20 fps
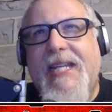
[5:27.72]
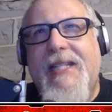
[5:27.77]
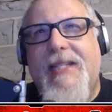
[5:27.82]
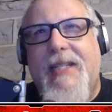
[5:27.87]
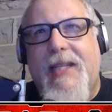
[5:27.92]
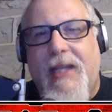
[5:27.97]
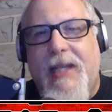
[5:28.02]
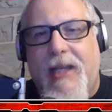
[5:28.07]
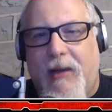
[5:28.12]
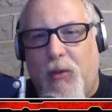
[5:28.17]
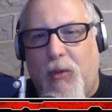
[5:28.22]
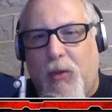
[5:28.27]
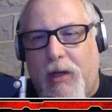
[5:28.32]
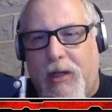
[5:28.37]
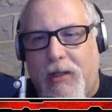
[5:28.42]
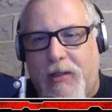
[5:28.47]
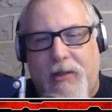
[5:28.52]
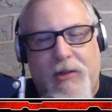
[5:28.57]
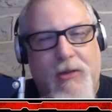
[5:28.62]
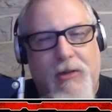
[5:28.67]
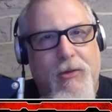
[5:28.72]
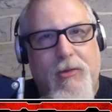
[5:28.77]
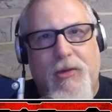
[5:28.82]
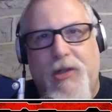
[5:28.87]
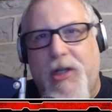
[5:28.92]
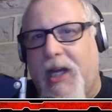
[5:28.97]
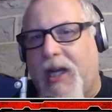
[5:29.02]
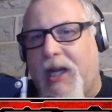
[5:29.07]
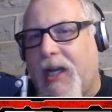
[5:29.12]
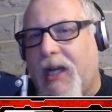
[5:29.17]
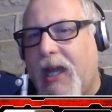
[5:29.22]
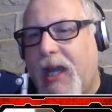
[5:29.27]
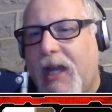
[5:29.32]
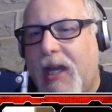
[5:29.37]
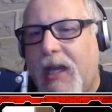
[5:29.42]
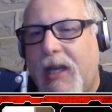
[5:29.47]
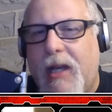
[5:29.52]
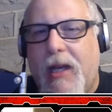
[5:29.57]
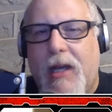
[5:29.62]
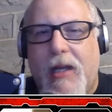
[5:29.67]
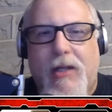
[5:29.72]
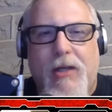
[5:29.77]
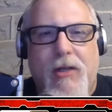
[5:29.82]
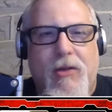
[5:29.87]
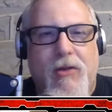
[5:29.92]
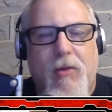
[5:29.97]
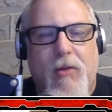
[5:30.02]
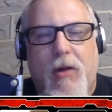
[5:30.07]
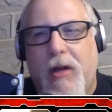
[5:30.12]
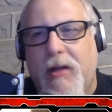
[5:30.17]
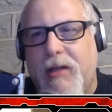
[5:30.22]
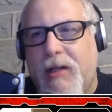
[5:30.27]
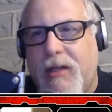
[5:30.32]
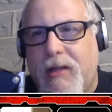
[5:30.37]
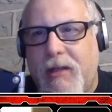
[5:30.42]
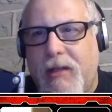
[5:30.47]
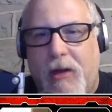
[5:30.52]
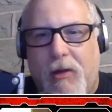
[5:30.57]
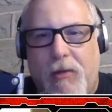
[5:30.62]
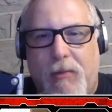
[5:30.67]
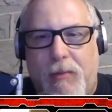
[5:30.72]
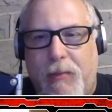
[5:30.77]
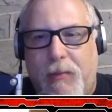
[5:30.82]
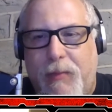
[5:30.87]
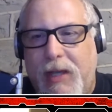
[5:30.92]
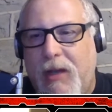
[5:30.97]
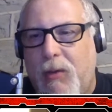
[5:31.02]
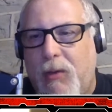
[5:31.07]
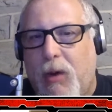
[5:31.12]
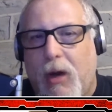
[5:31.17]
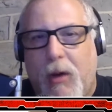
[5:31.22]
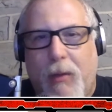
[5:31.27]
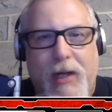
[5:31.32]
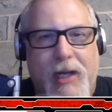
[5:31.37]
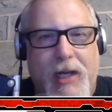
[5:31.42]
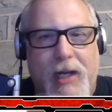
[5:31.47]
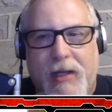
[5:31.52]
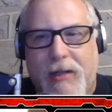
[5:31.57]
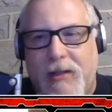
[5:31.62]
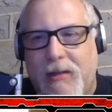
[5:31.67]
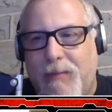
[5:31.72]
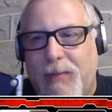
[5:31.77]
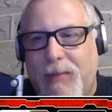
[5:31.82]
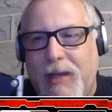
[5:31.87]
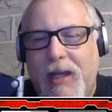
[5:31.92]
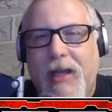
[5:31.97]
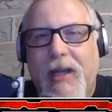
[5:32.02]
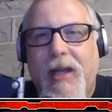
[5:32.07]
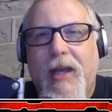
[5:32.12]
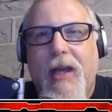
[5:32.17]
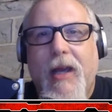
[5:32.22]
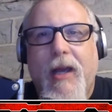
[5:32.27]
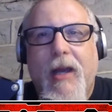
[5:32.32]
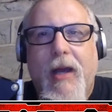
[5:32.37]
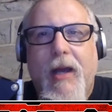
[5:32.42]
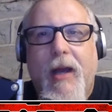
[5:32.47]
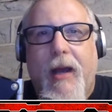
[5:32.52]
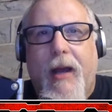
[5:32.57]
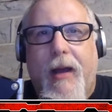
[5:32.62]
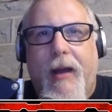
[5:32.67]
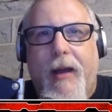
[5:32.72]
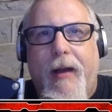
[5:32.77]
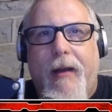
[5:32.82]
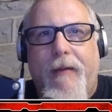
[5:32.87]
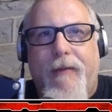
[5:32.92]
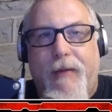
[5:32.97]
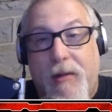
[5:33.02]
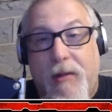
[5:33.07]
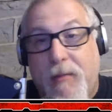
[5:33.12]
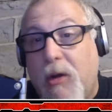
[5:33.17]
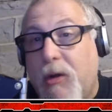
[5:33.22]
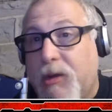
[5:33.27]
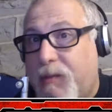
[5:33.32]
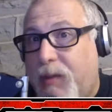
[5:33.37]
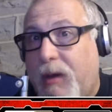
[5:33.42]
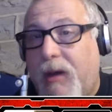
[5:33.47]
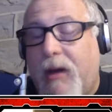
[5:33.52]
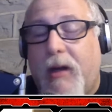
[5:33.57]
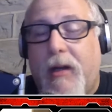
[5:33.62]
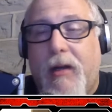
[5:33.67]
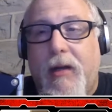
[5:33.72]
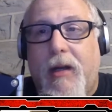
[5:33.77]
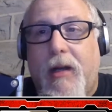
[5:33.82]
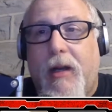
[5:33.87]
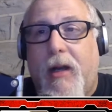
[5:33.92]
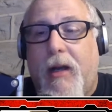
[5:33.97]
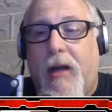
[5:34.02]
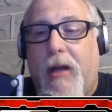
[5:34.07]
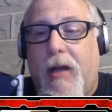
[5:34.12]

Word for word: easy it was to check in and to do all the, you know, be where we needed to be. For the most part,